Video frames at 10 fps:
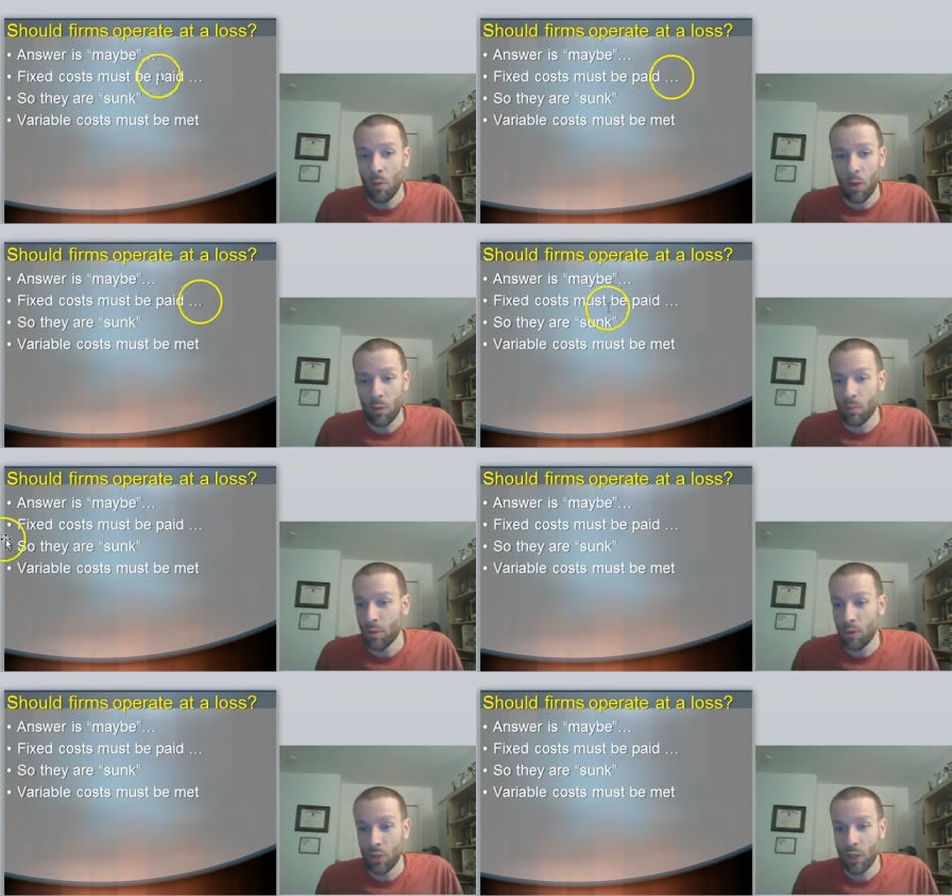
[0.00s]
Whether we're
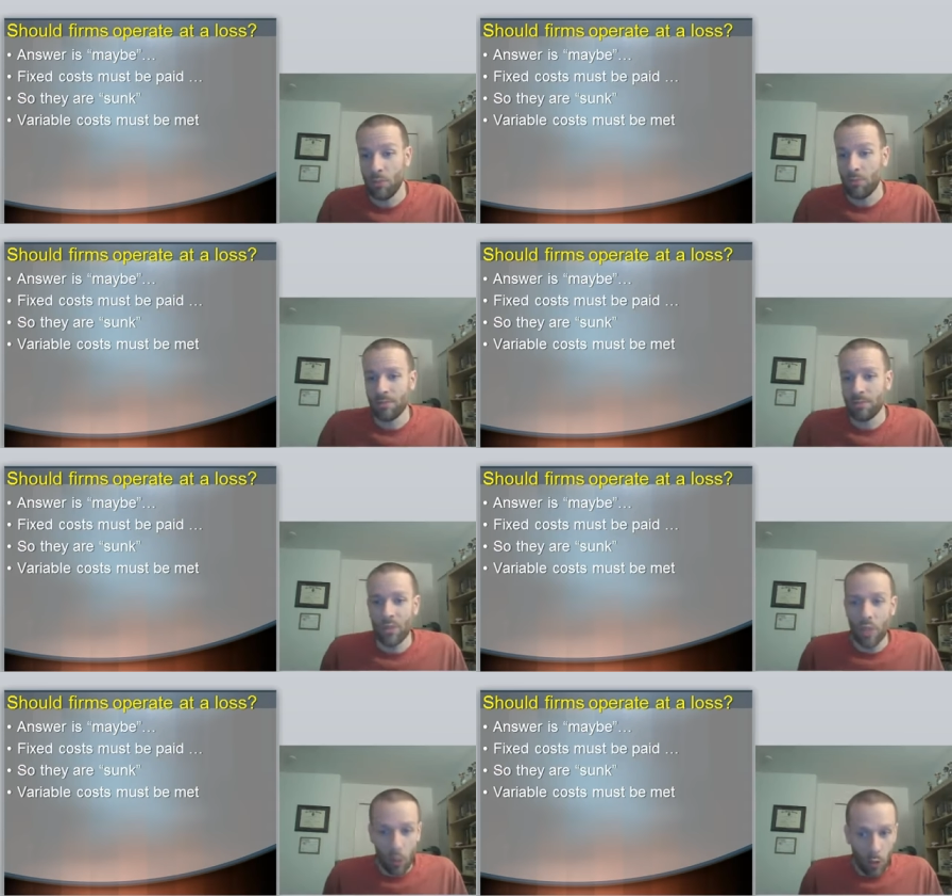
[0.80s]
producing
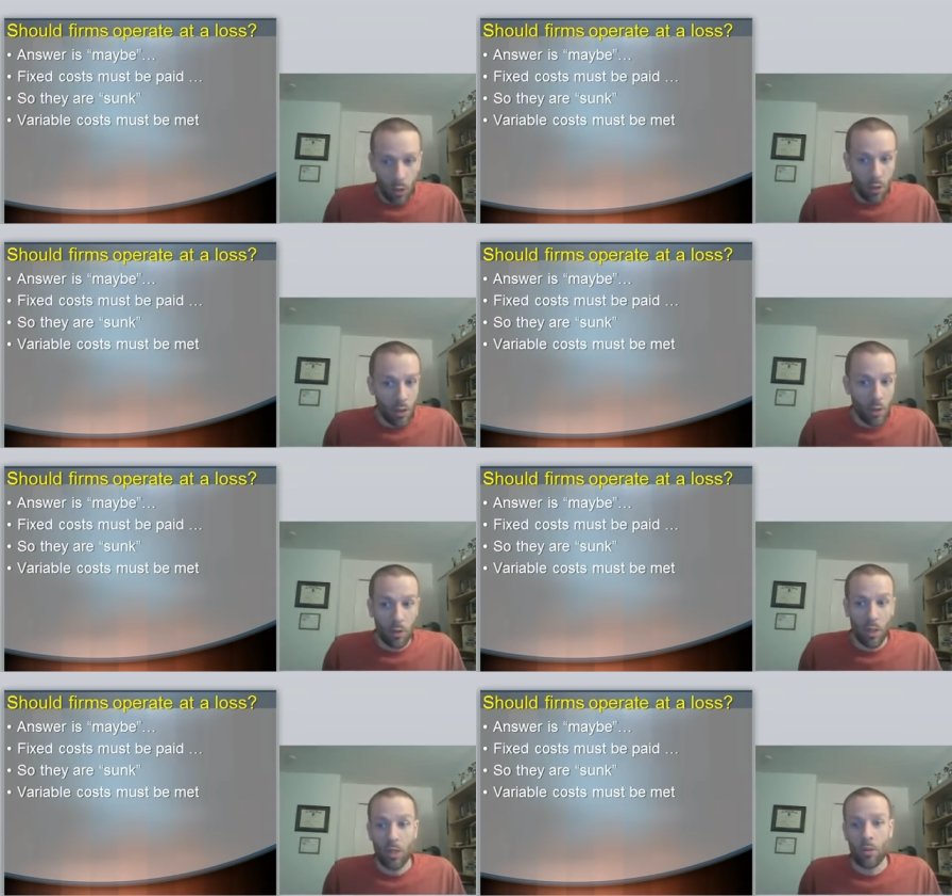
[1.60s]
0 units
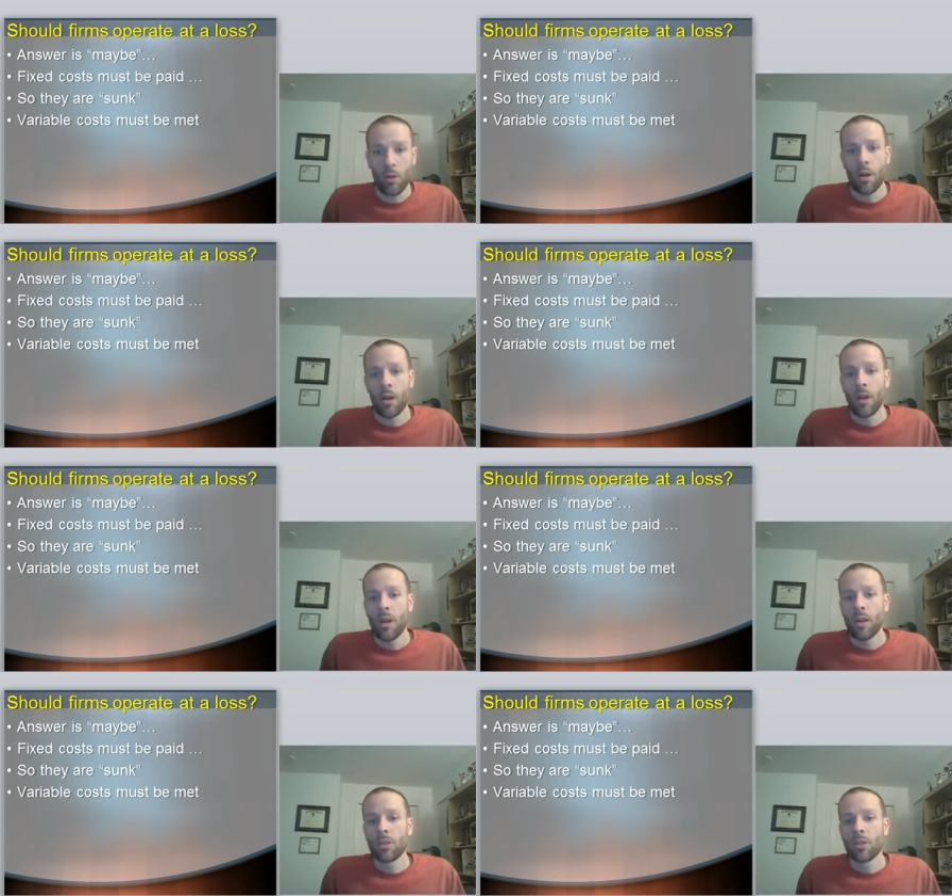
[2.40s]
or 100.
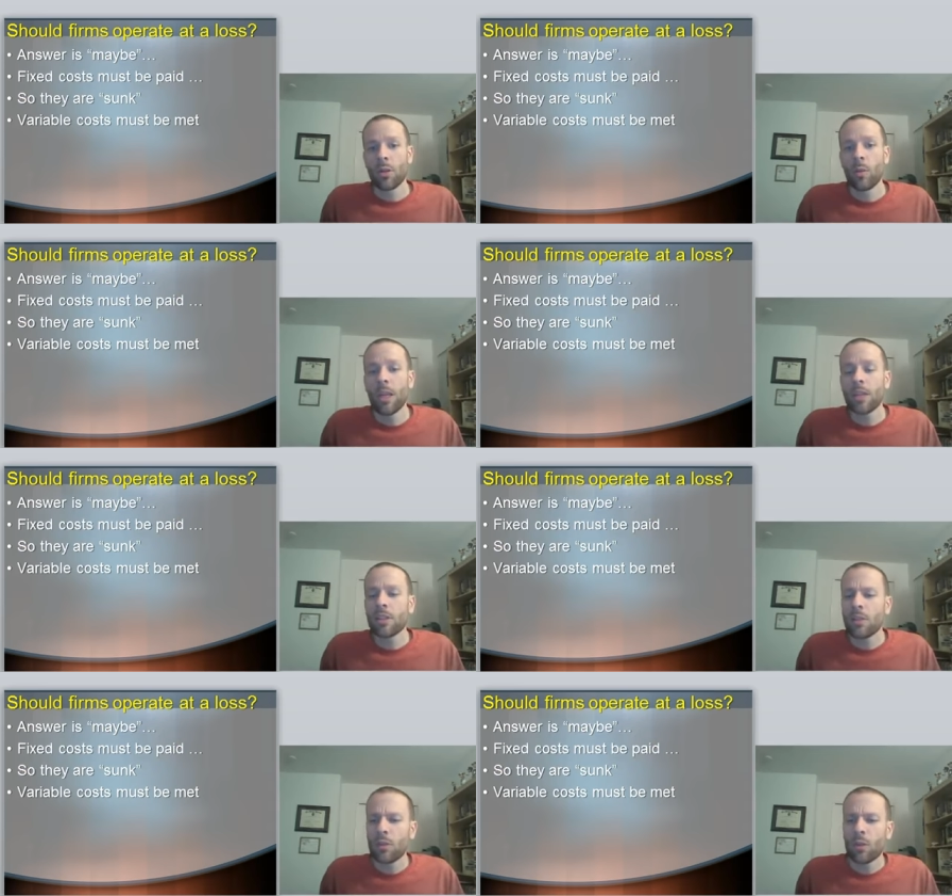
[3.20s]
So we
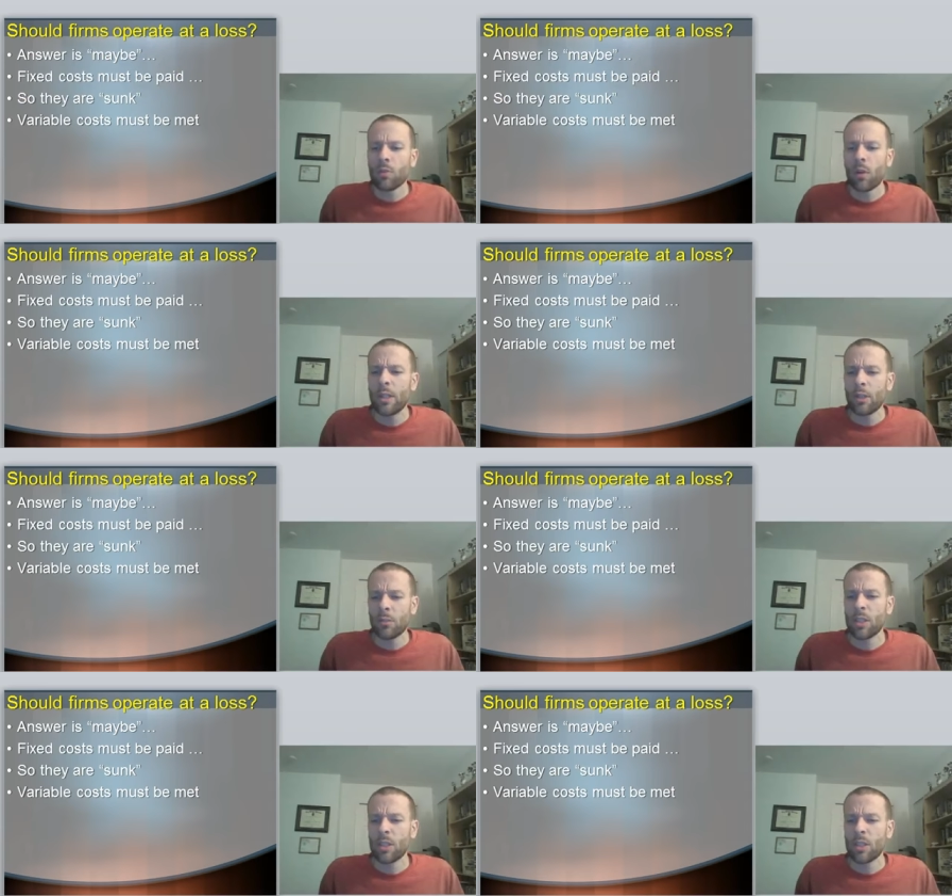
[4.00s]
consider those what we